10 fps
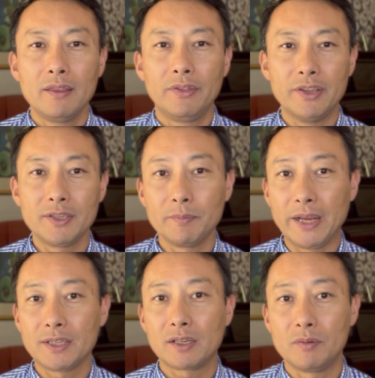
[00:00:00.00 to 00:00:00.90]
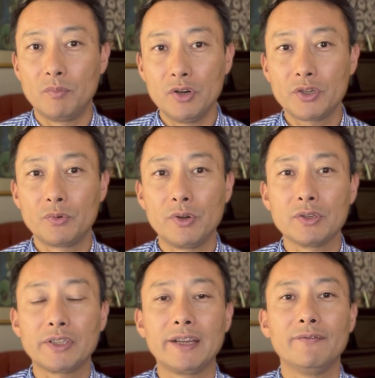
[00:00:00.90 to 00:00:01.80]
This makes commercial real
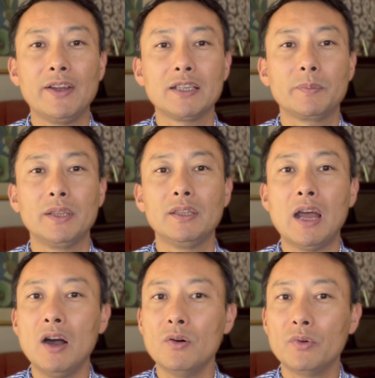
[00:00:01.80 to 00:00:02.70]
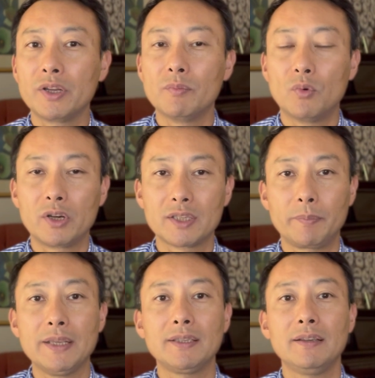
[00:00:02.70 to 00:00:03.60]
estate investment not only more
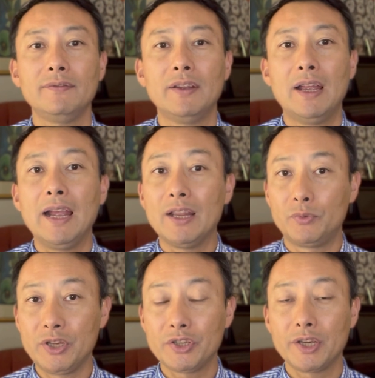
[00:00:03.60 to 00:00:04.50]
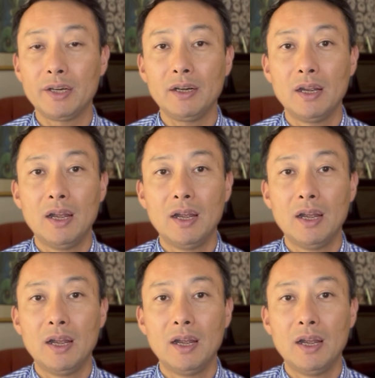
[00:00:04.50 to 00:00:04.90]
expensive and riskier,